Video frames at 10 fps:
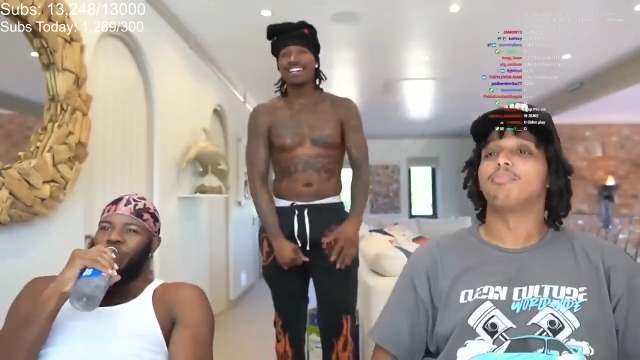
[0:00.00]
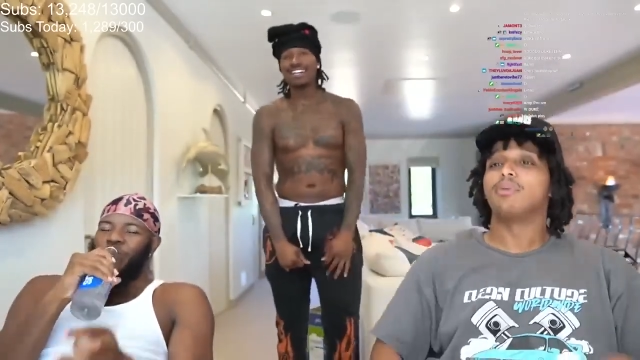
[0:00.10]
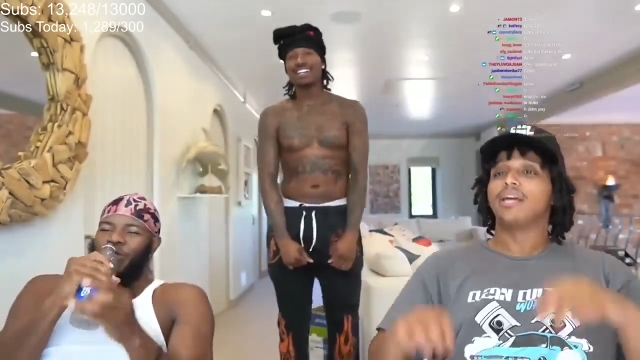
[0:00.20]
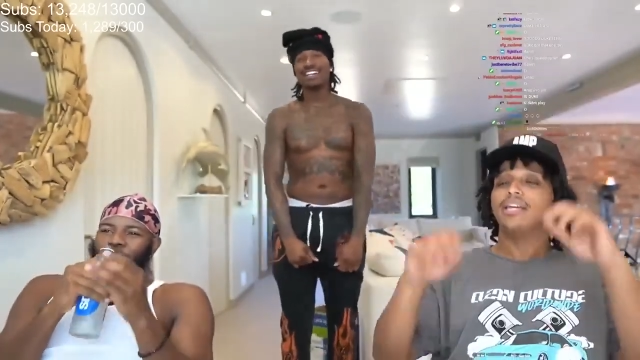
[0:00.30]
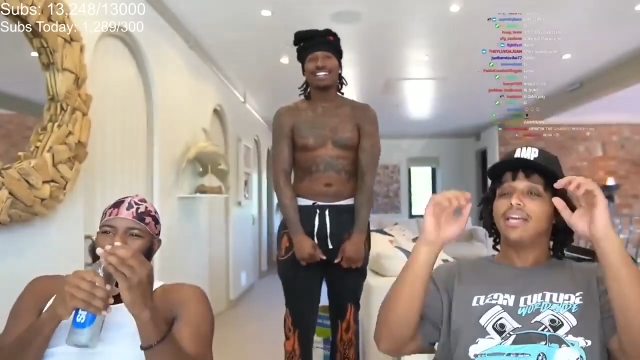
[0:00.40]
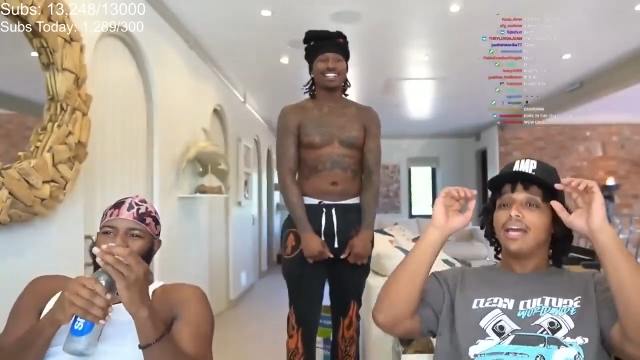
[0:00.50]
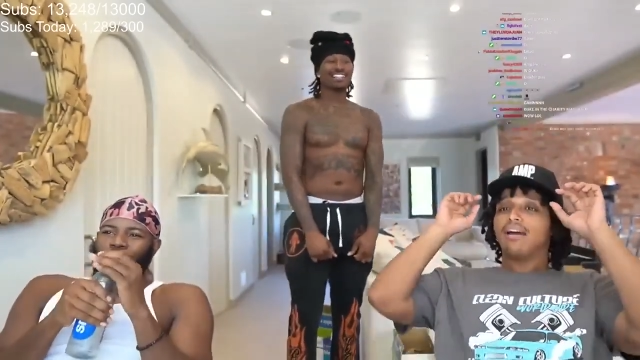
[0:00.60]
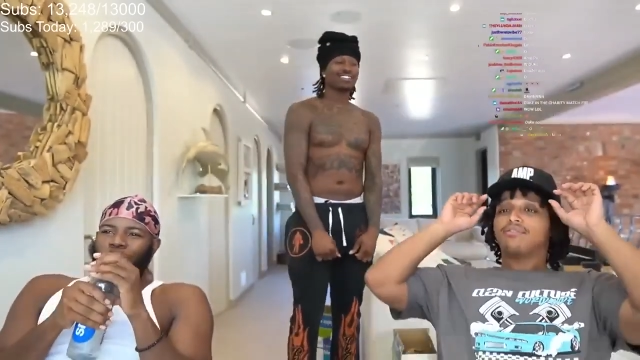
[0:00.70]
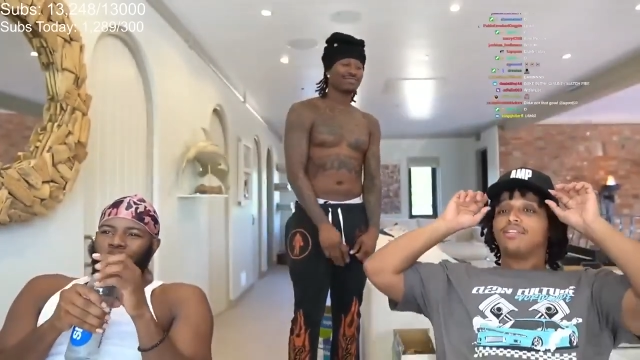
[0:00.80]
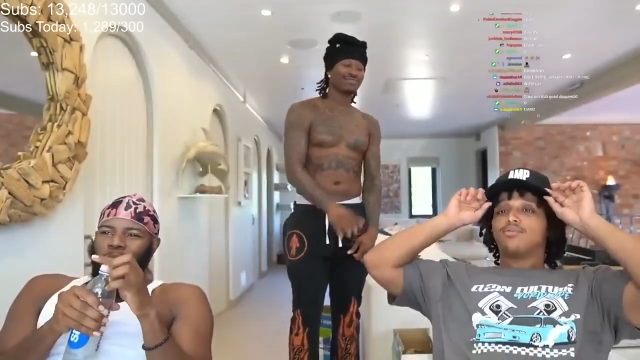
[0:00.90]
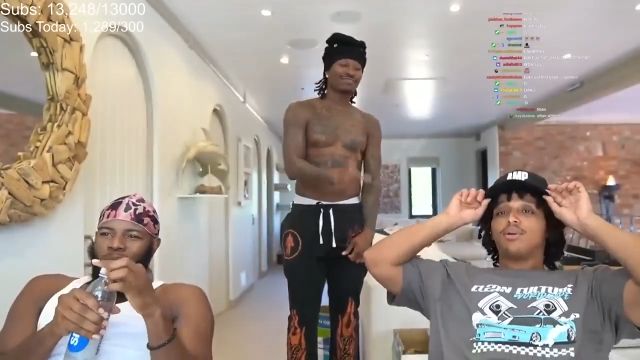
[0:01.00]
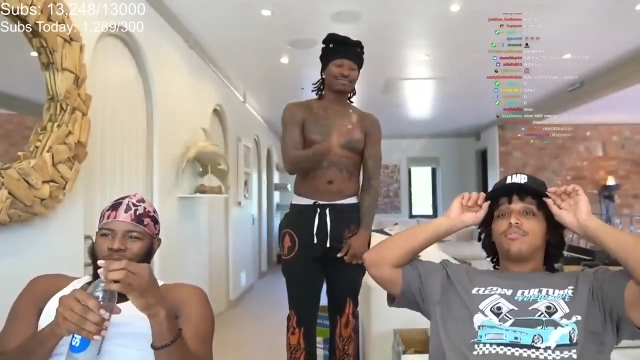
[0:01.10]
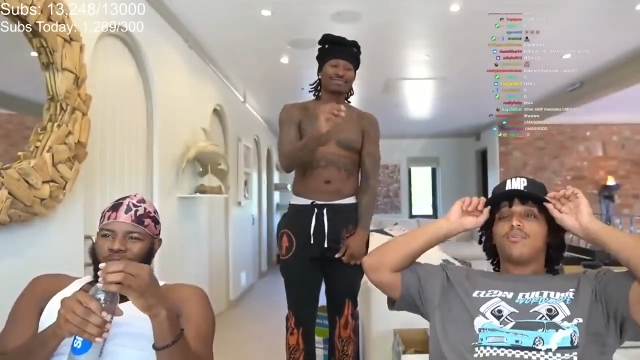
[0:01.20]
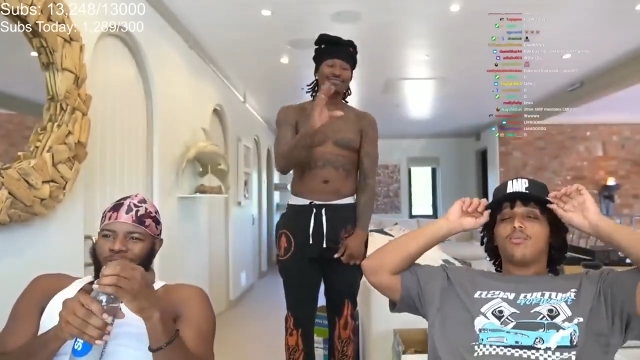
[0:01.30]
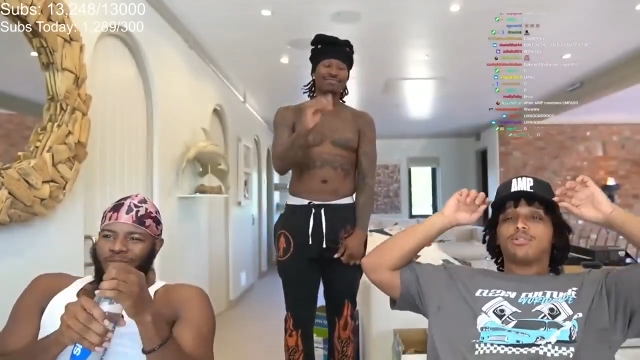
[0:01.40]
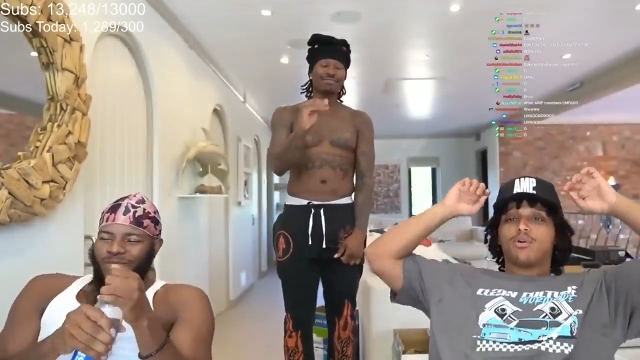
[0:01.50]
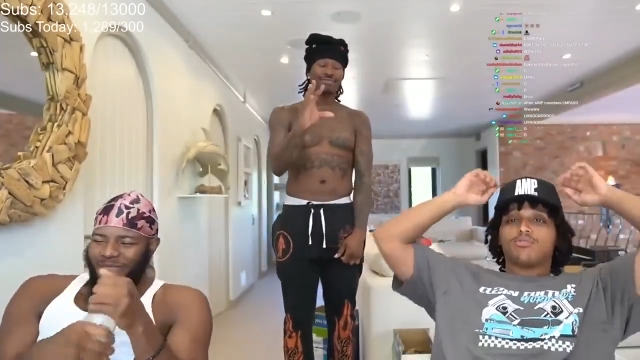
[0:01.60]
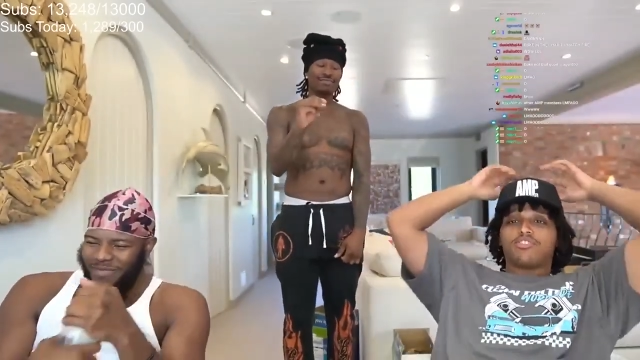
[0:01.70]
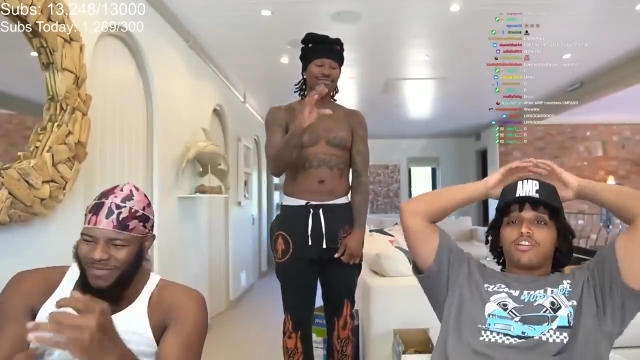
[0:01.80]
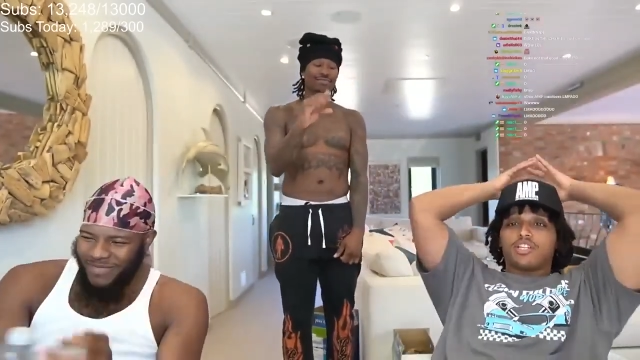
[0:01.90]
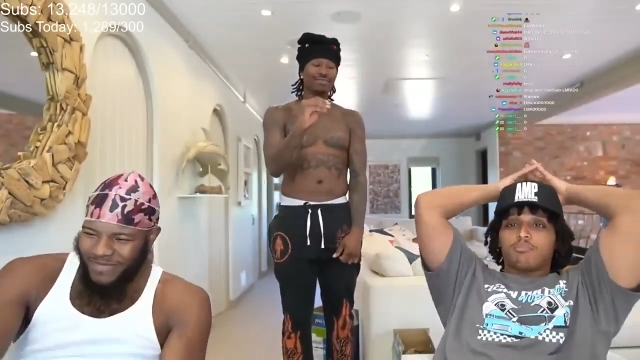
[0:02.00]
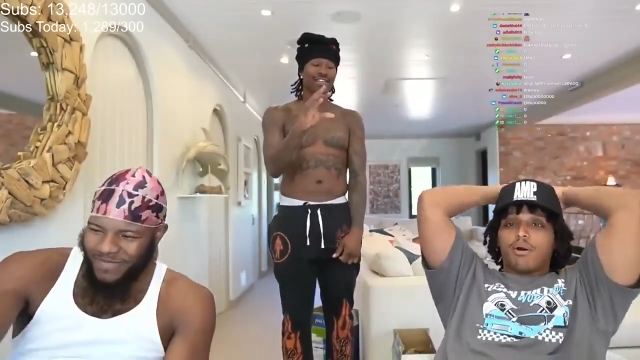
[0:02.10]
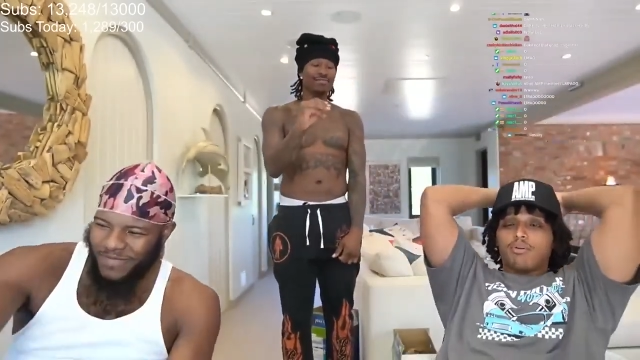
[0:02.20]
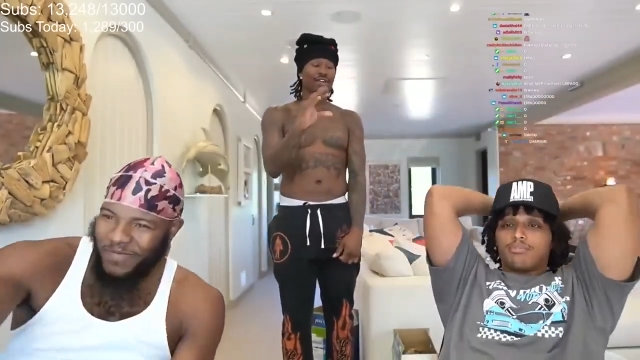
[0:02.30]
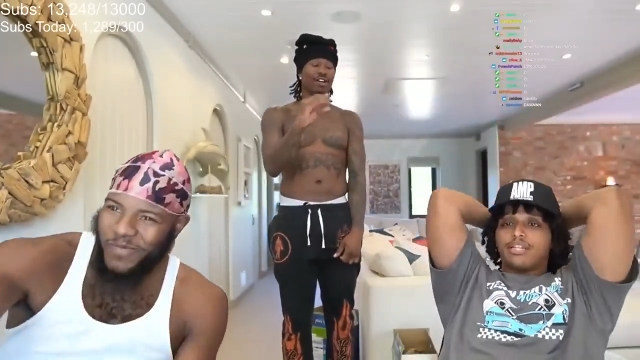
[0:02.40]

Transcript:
Speaker 1: play EAFC 24 with those, bro. bro.